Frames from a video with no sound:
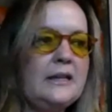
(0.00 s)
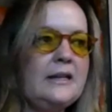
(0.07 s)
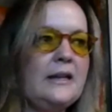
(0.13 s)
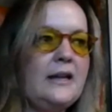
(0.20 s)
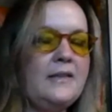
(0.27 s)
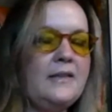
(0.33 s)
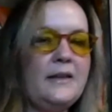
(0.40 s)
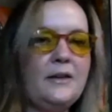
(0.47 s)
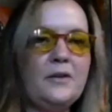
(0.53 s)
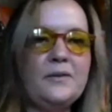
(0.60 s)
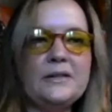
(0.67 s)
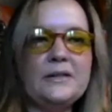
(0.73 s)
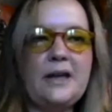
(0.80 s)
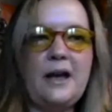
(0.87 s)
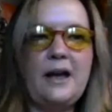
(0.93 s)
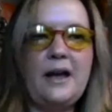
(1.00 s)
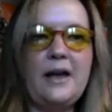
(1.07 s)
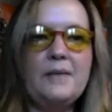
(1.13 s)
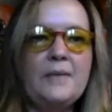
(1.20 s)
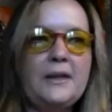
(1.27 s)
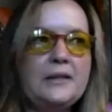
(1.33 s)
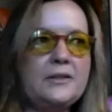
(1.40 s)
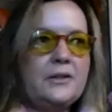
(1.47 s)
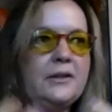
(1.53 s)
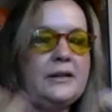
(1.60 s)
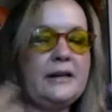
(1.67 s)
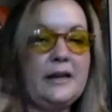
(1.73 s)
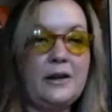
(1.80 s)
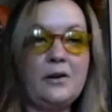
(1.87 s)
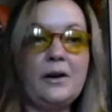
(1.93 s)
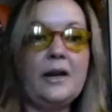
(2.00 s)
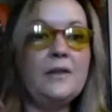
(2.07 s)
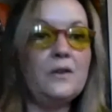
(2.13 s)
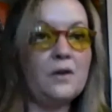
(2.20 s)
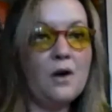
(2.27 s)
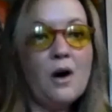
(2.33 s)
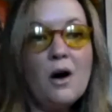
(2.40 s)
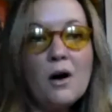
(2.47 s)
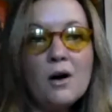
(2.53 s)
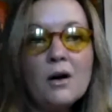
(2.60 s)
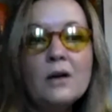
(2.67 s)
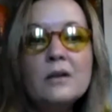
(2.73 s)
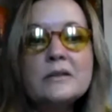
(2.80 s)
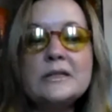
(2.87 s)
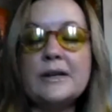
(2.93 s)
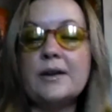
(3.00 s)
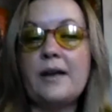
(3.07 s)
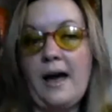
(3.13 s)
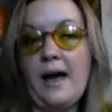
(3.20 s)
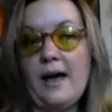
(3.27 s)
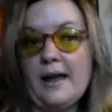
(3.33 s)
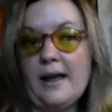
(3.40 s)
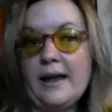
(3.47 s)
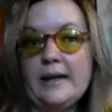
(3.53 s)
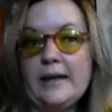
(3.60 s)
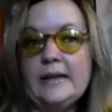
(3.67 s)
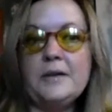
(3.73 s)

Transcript: And then over time, they started hearing the call to guide.